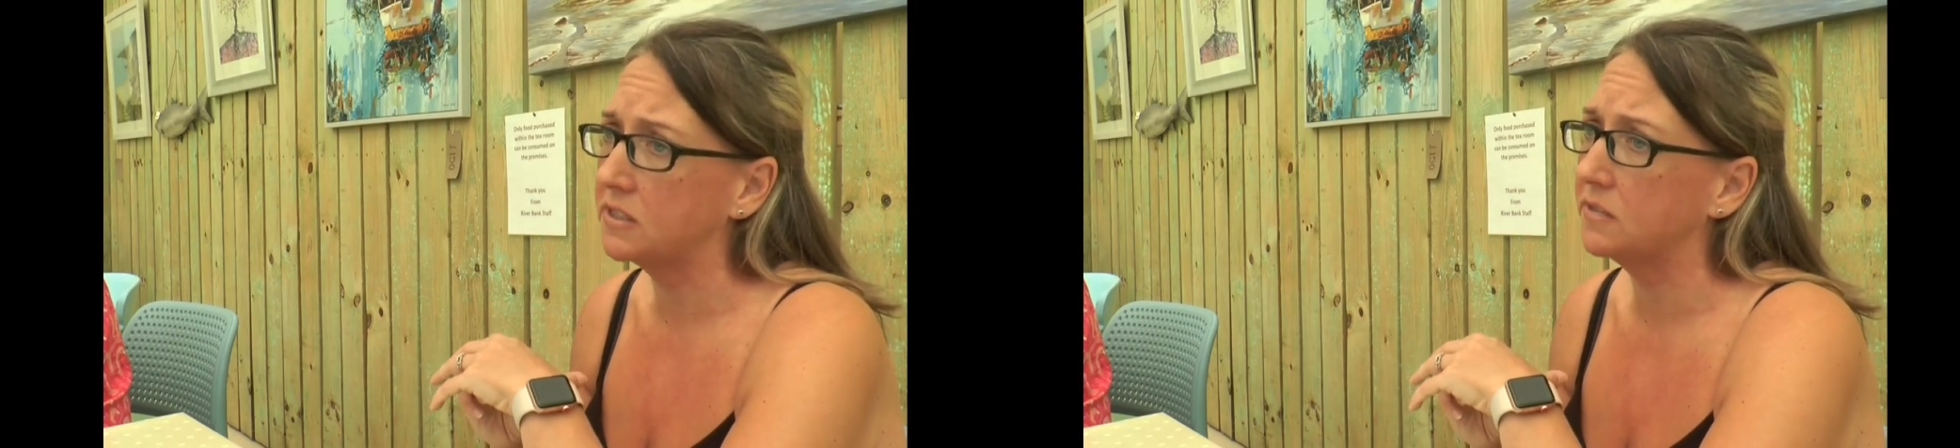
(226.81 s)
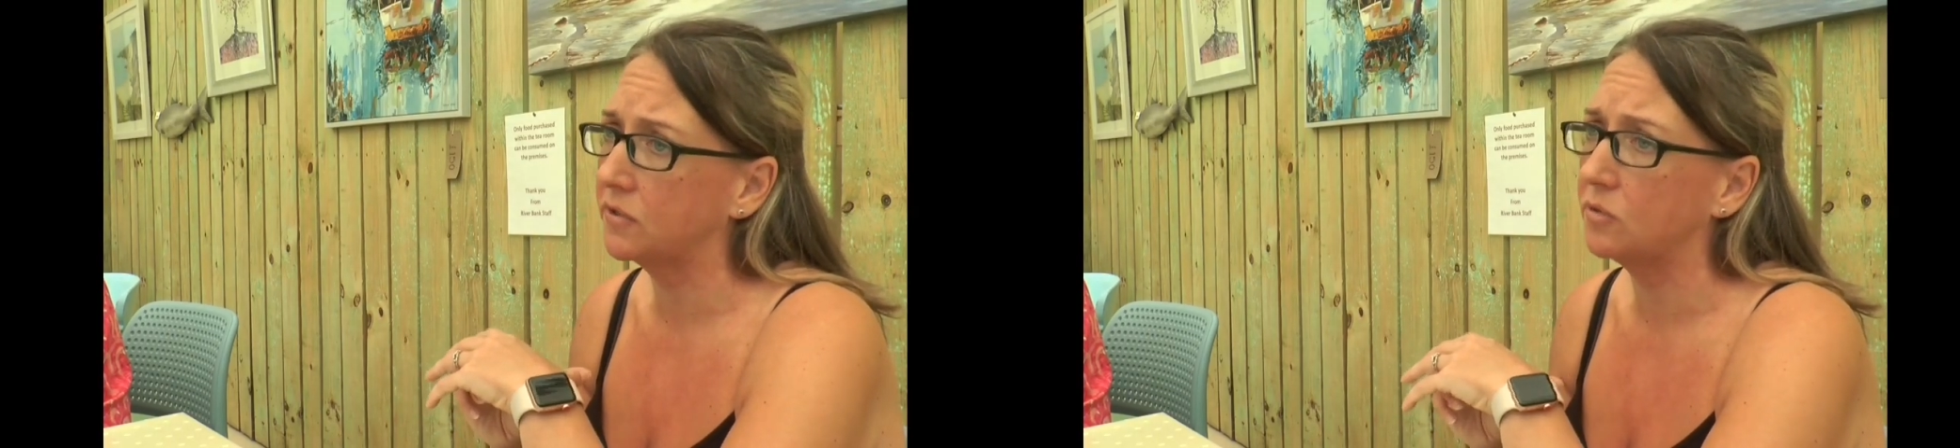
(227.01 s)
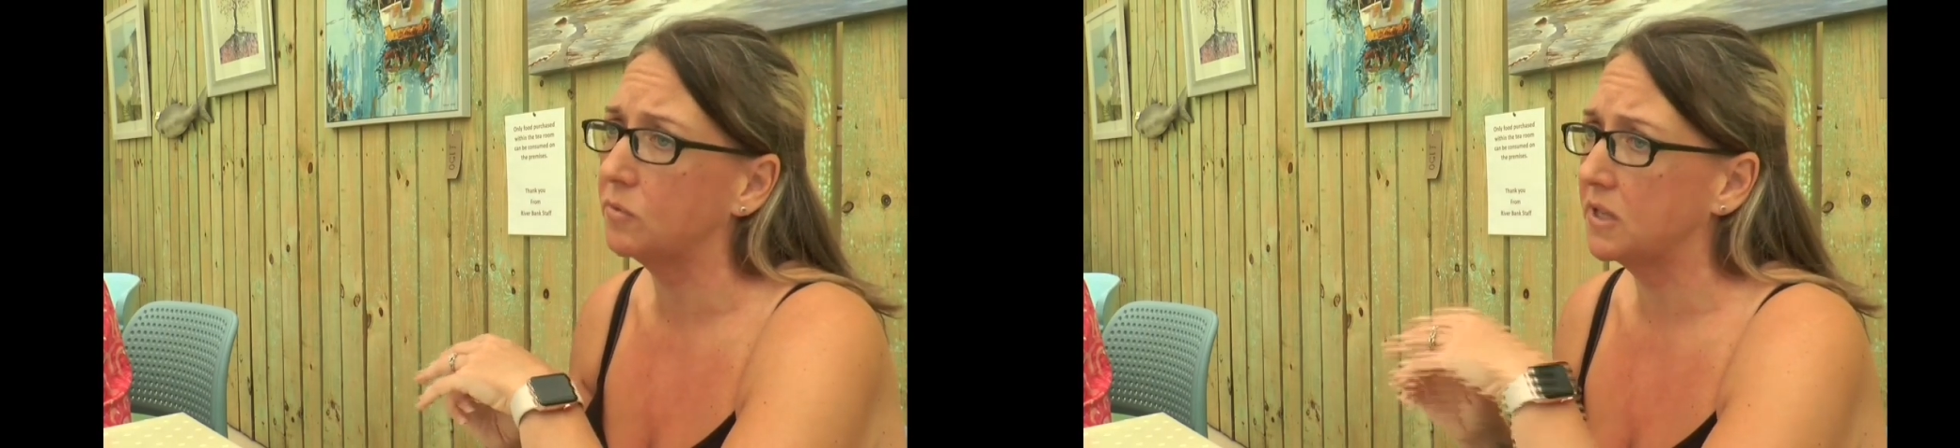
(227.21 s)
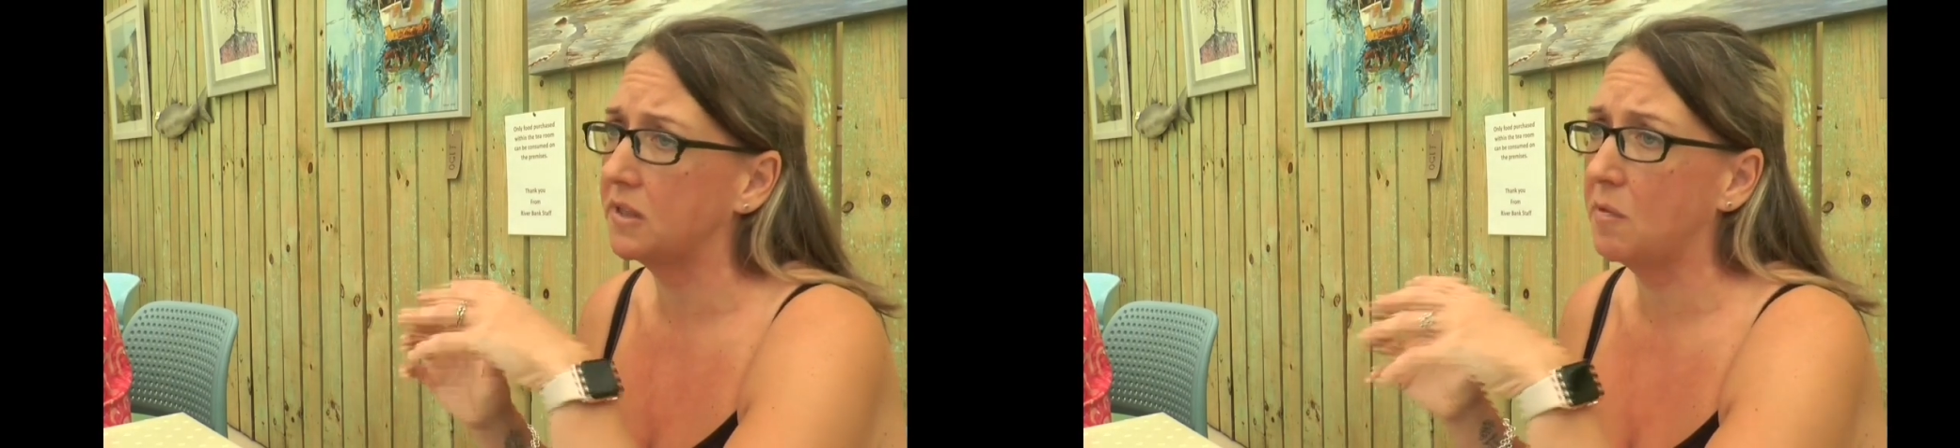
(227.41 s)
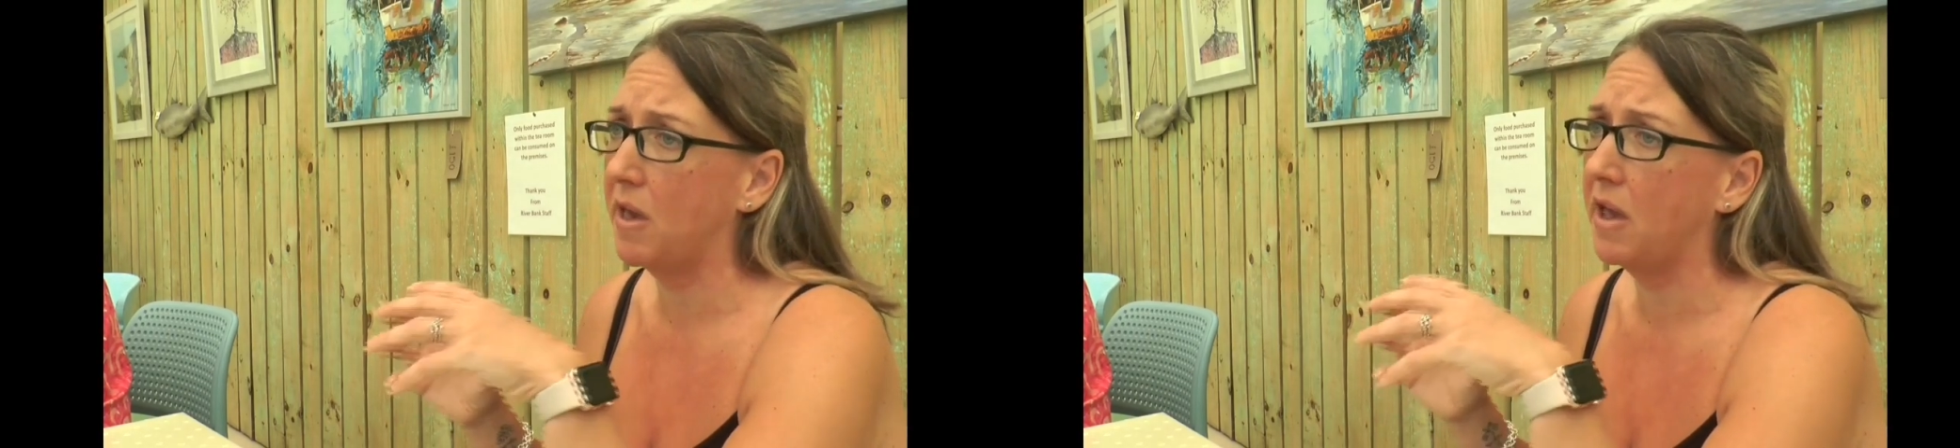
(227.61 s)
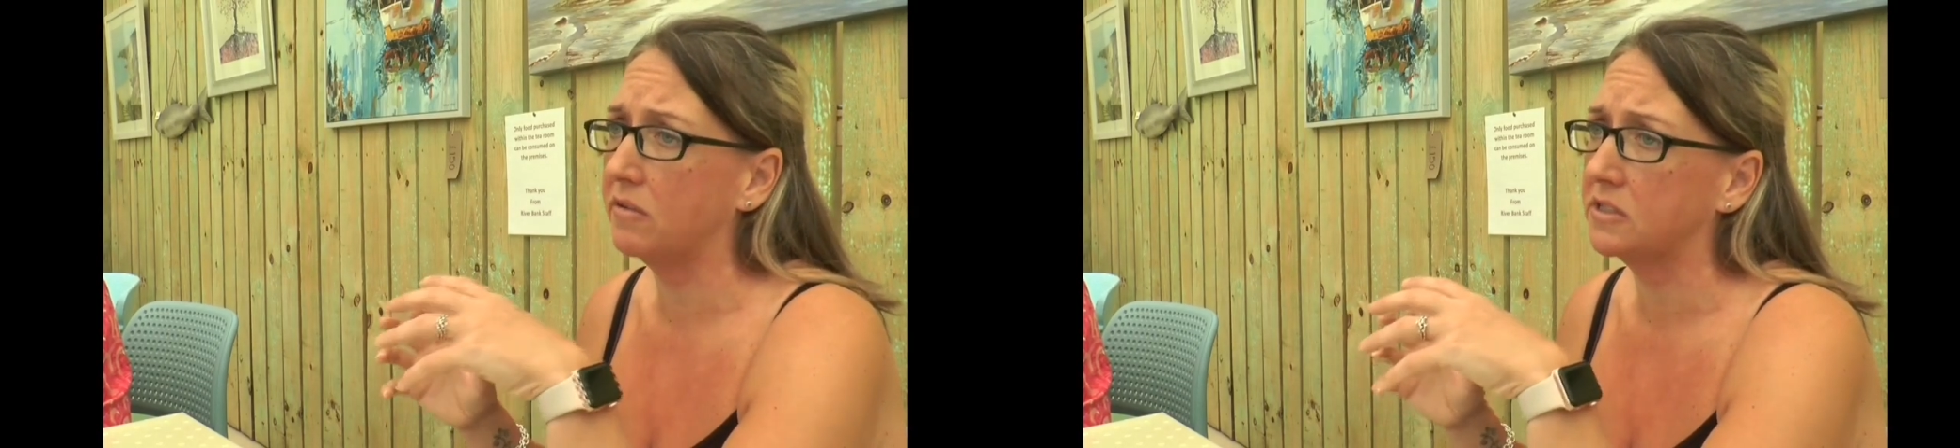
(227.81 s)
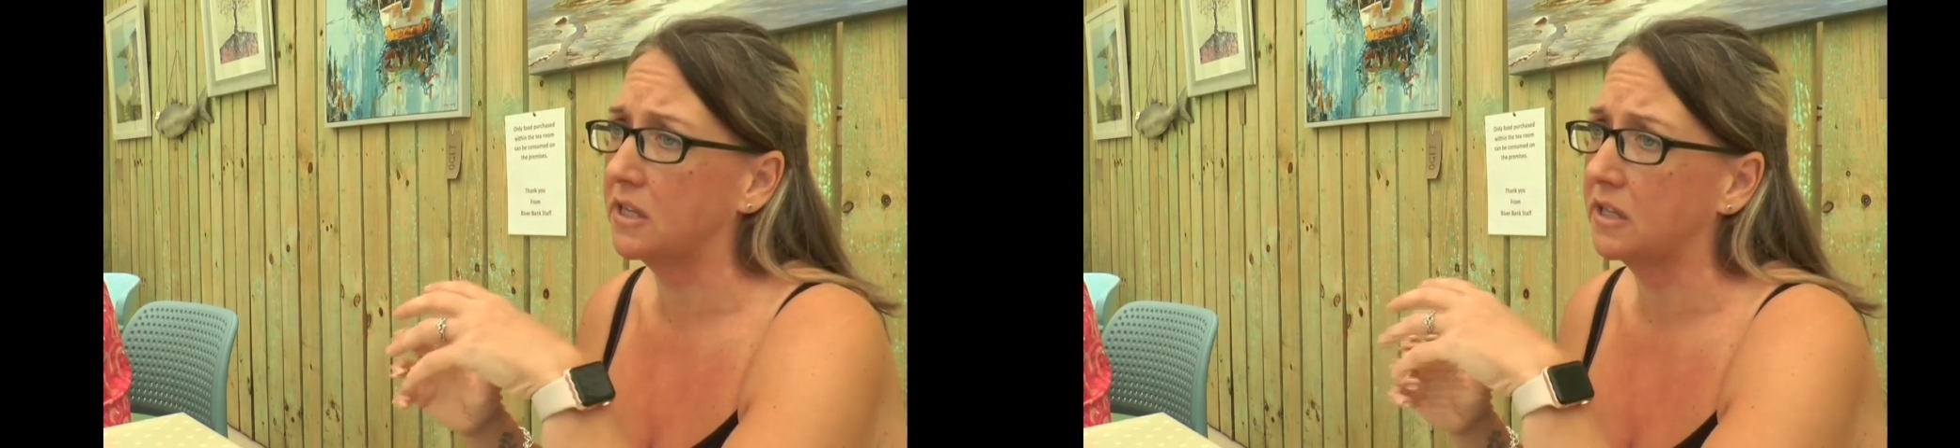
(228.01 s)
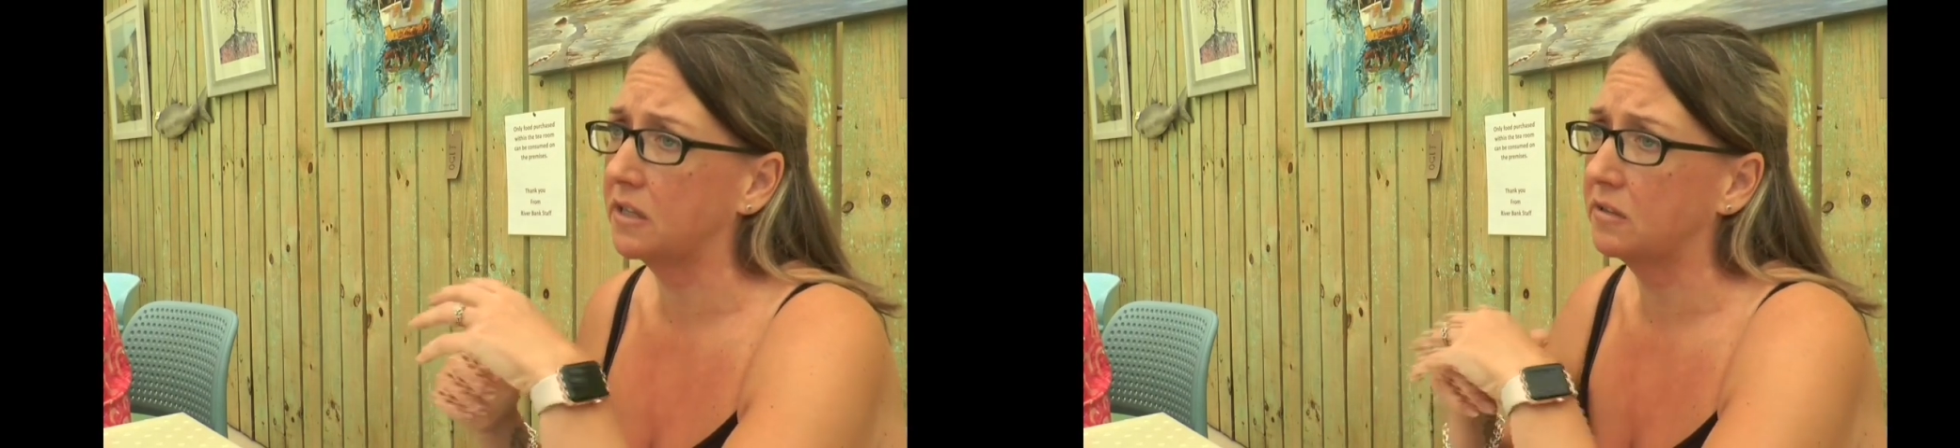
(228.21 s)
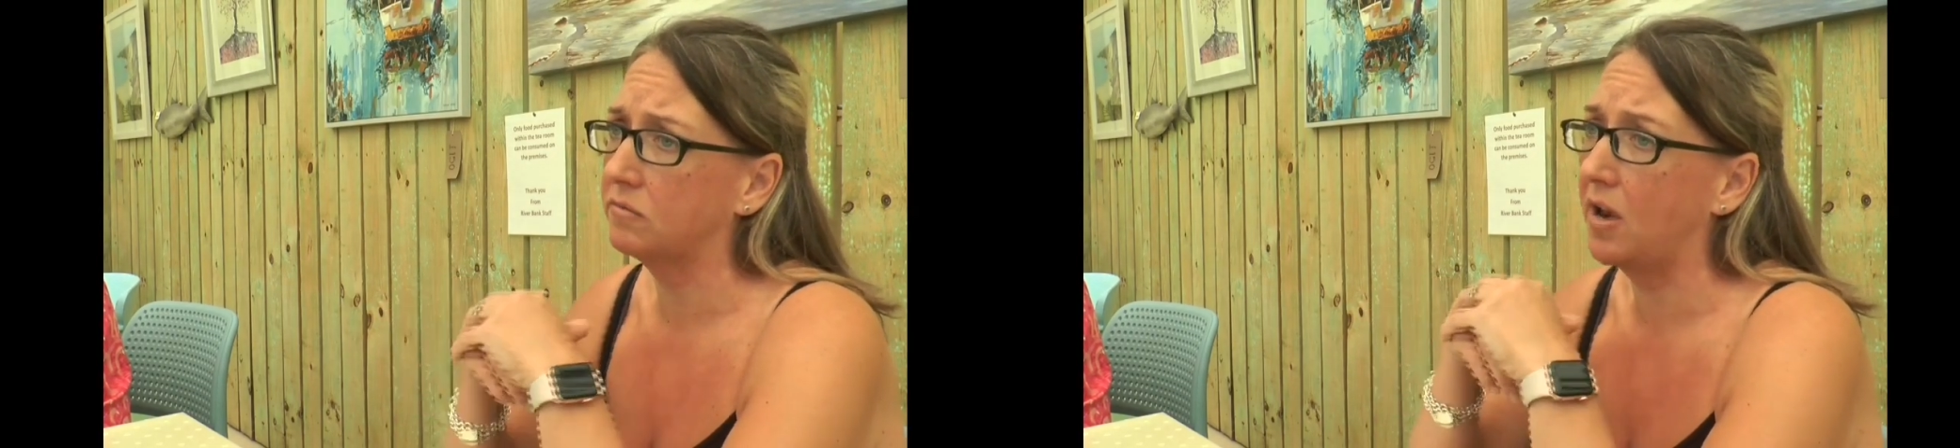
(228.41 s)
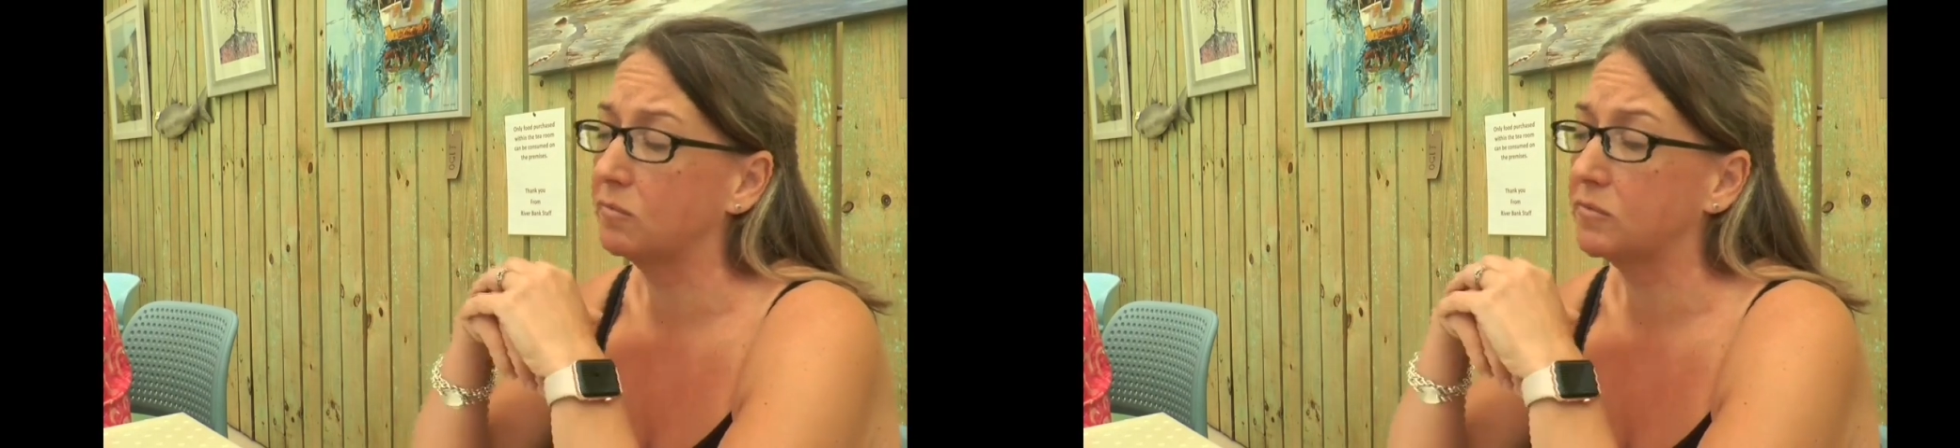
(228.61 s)
difficult within their parenting
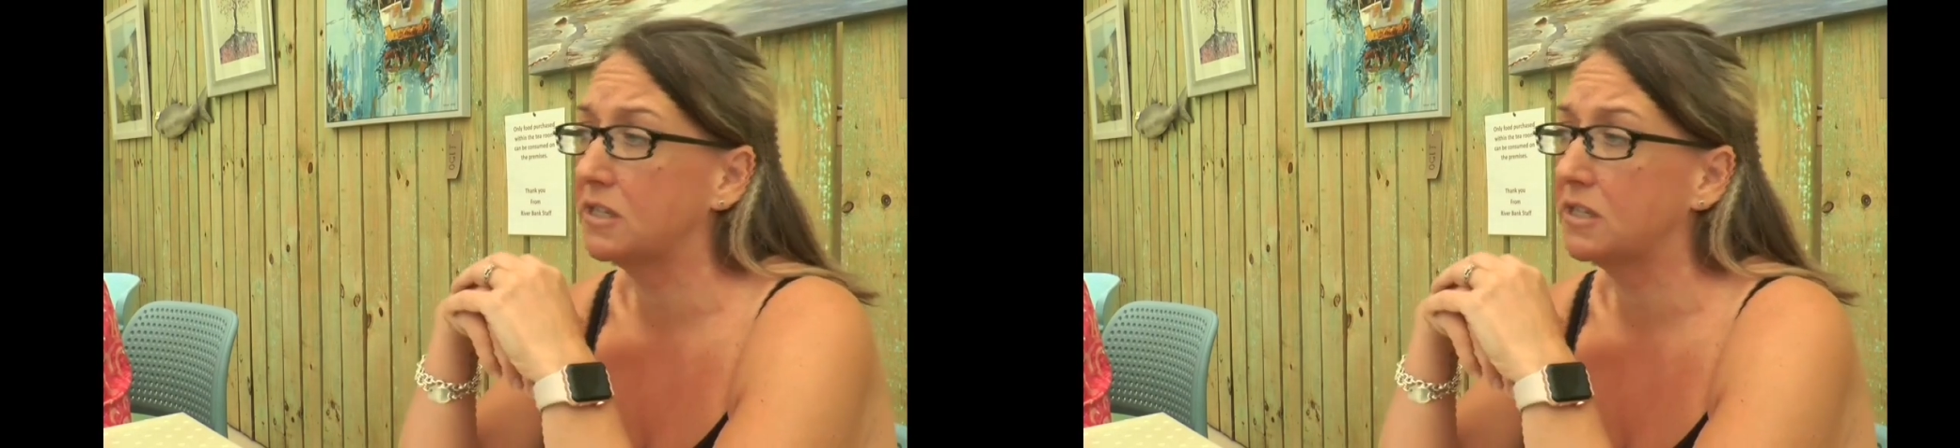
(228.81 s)
realms.